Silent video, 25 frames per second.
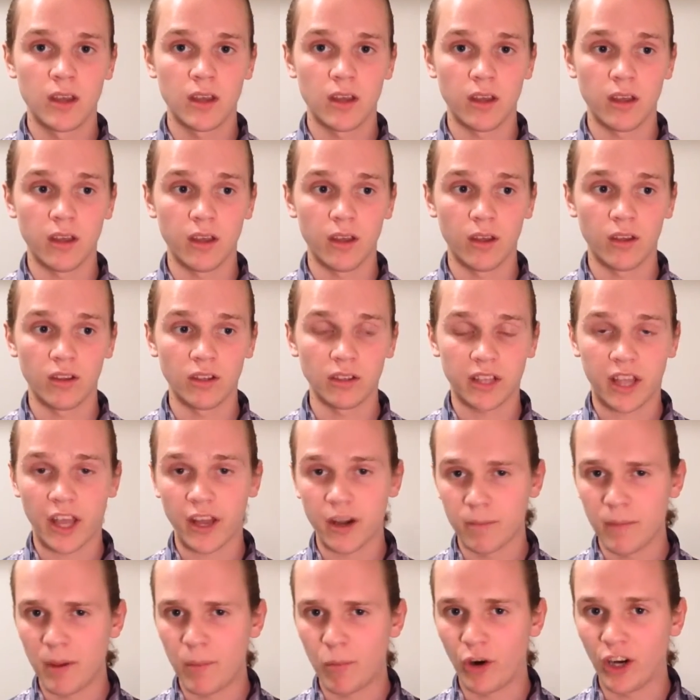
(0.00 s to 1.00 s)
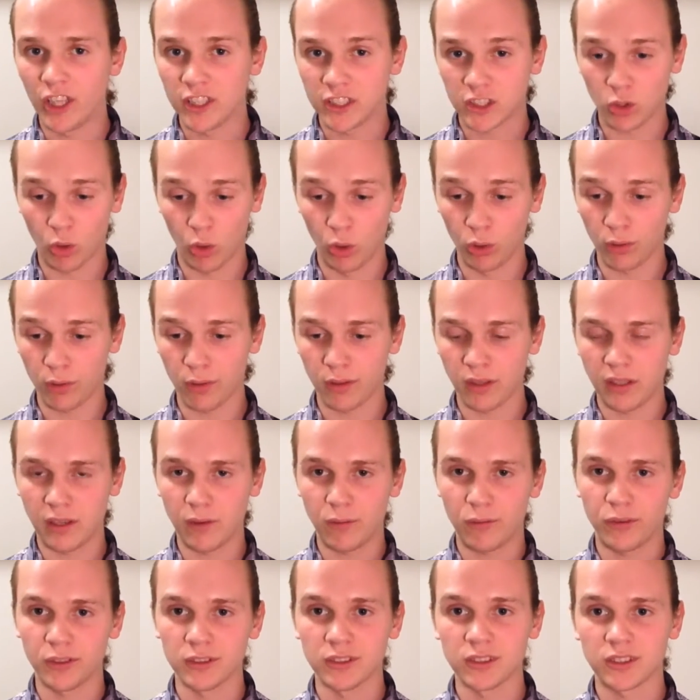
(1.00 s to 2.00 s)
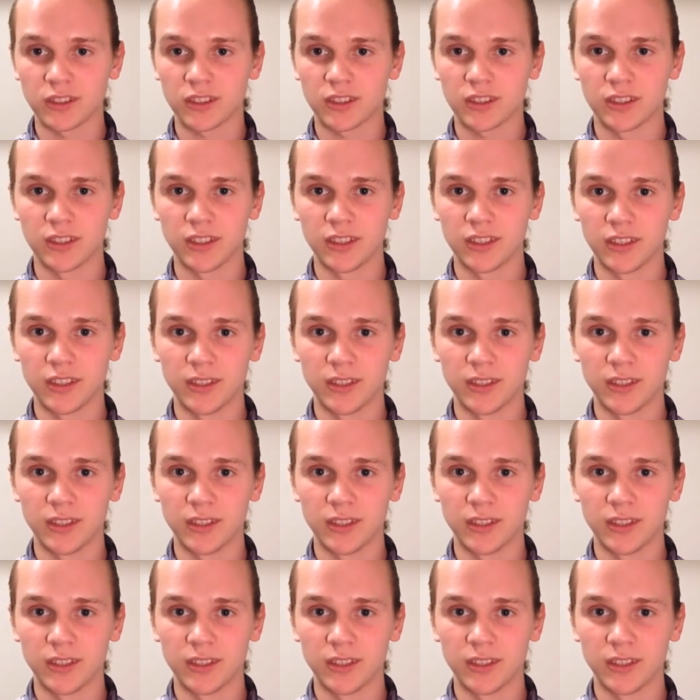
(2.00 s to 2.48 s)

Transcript: of memorized all the different